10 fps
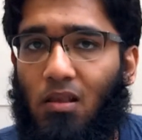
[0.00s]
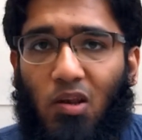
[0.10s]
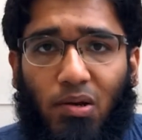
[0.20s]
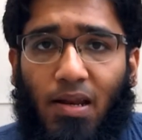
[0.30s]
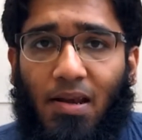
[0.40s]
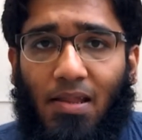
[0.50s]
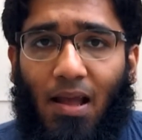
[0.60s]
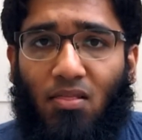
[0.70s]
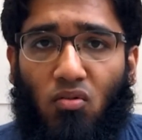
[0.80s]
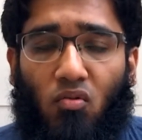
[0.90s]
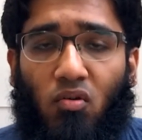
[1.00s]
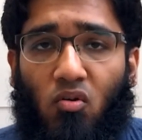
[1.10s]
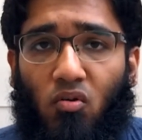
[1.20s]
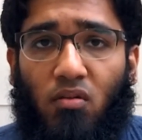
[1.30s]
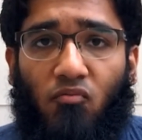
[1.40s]
390X is only
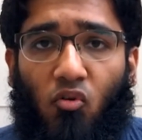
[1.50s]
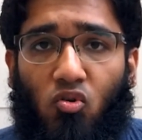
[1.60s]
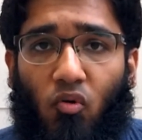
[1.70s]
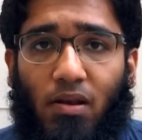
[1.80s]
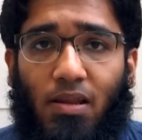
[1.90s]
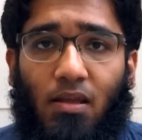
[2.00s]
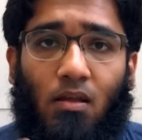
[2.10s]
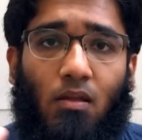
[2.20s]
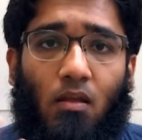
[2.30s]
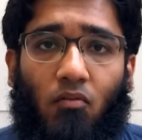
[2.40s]
costing $420.